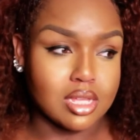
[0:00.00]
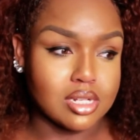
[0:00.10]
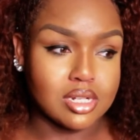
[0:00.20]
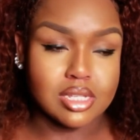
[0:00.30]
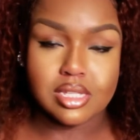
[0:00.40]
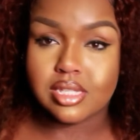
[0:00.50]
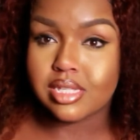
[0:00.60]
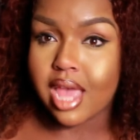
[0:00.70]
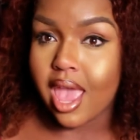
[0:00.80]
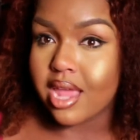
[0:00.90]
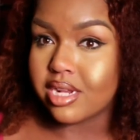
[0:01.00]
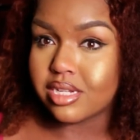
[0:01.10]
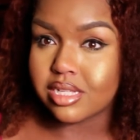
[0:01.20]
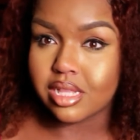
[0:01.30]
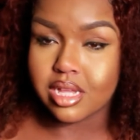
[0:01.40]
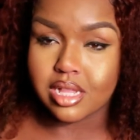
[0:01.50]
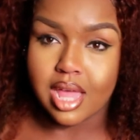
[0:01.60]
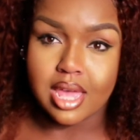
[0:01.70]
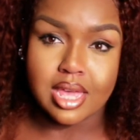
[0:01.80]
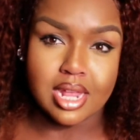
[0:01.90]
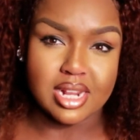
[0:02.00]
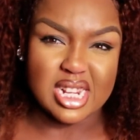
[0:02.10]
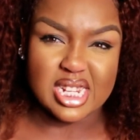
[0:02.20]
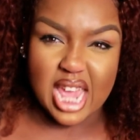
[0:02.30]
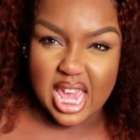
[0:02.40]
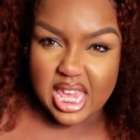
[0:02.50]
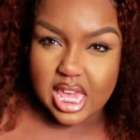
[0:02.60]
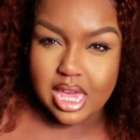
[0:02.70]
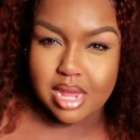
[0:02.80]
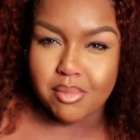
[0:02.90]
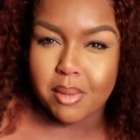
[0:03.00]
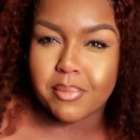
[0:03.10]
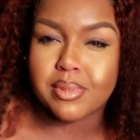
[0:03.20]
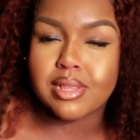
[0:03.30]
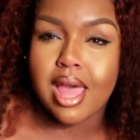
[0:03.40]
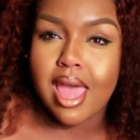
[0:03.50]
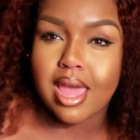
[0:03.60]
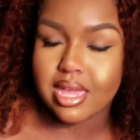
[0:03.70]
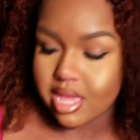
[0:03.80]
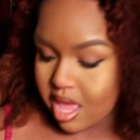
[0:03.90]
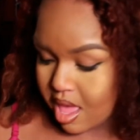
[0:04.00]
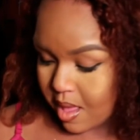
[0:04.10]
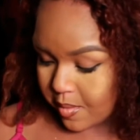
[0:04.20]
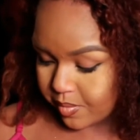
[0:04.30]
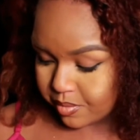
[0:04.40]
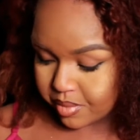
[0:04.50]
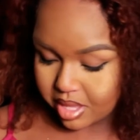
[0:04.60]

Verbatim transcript: just sat and it just looked like naked but black but